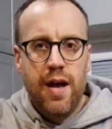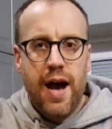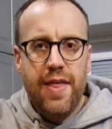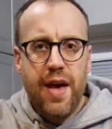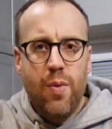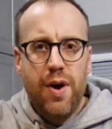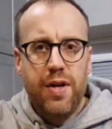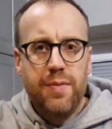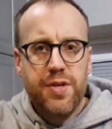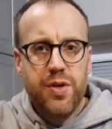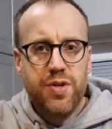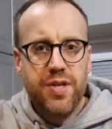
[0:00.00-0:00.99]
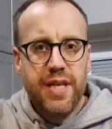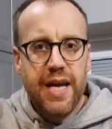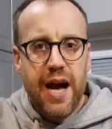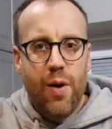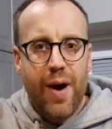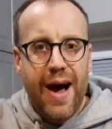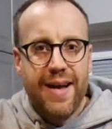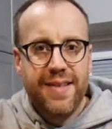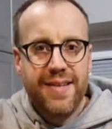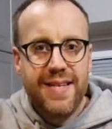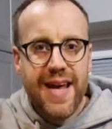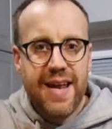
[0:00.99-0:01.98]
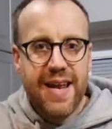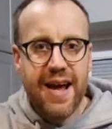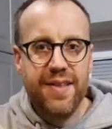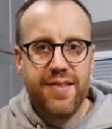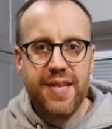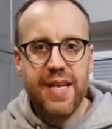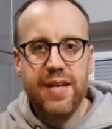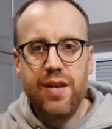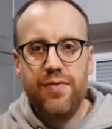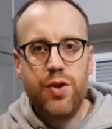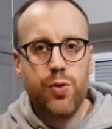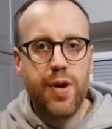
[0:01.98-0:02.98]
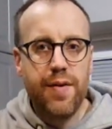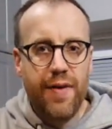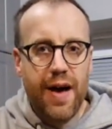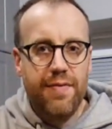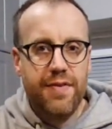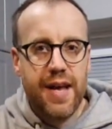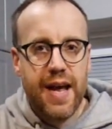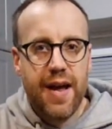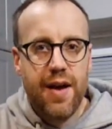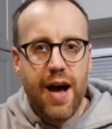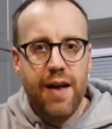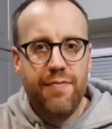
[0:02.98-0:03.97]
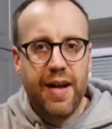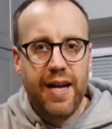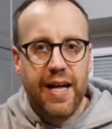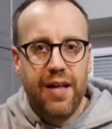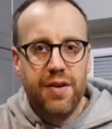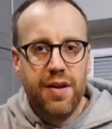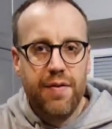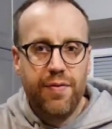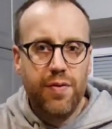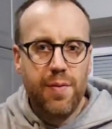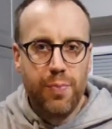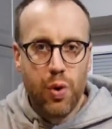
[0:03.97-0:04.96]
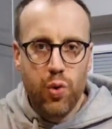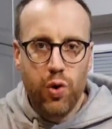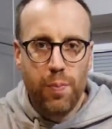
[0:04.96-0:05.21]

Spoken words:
Hi there, welcome to Huson DIY to day 19 of the 25-day advent calendar from the Brew